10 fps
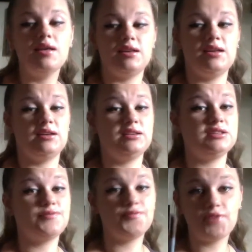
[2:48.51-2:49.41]
It is
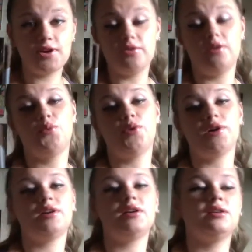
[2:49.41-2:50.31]
very long
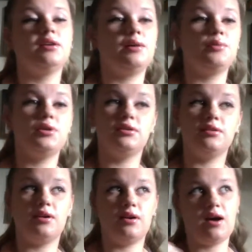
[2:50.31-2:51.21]
wearing. I mean,
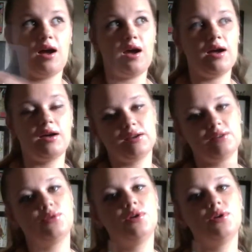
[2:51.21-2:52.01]
I